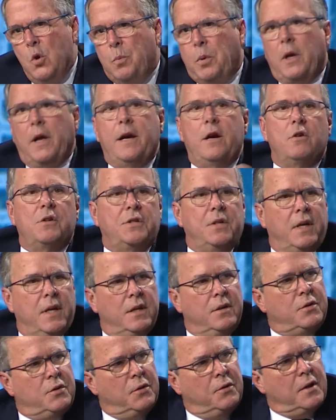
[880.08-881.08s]
players
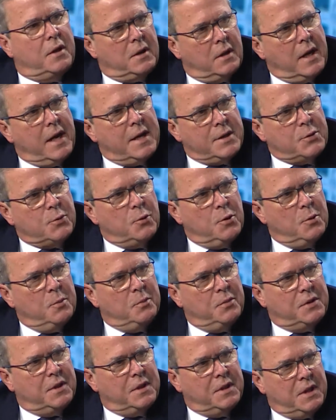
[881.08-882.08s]
into the classroom
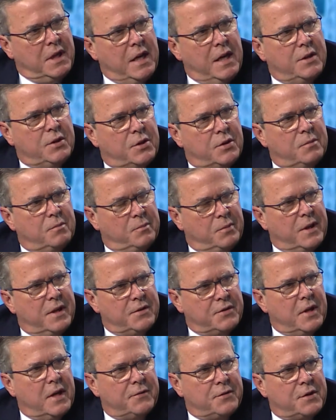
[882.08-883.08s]
to teach
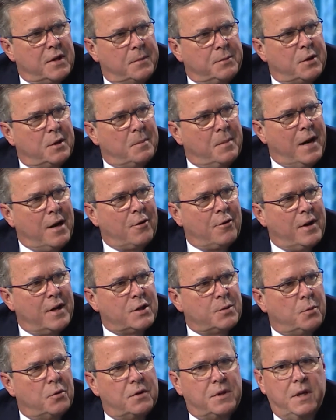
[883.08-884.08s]
because they have subject matter
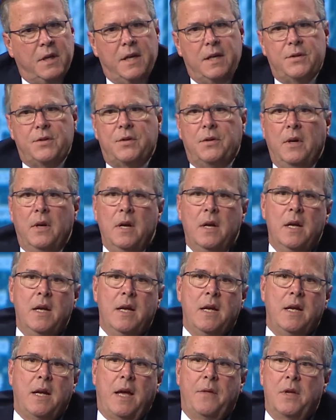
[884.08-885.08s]
expertise.
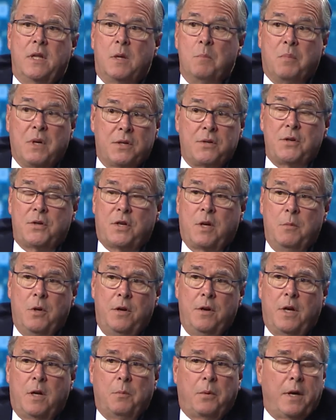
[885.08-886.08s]
I think the business
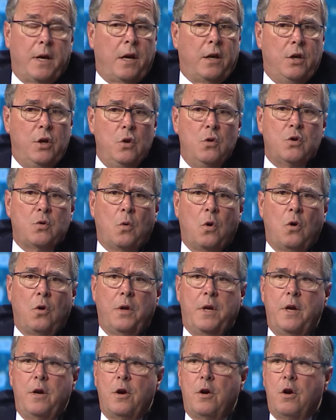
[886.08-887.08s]
community can play a huge role
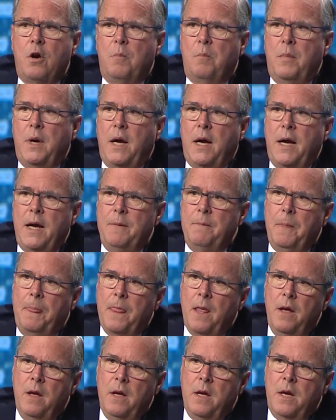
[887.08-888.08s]
here by
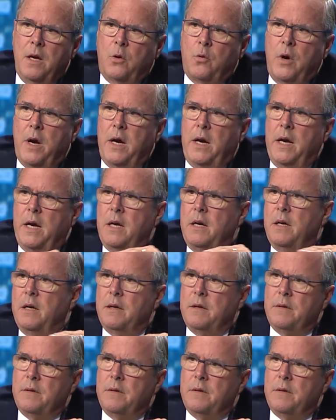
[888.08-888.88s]
creating